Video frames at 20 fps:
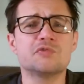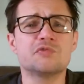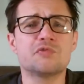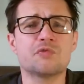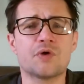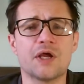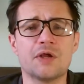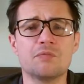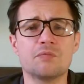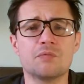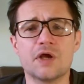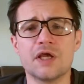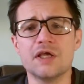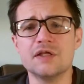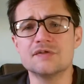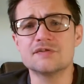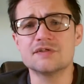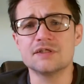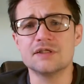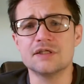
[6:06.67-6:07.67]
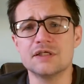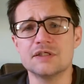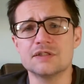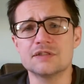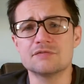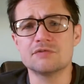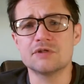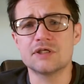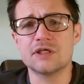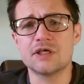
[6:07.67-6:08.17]
frame rates in
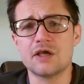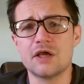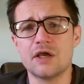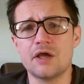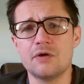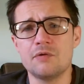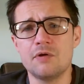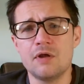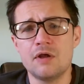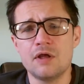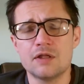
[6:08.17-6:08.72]
this video.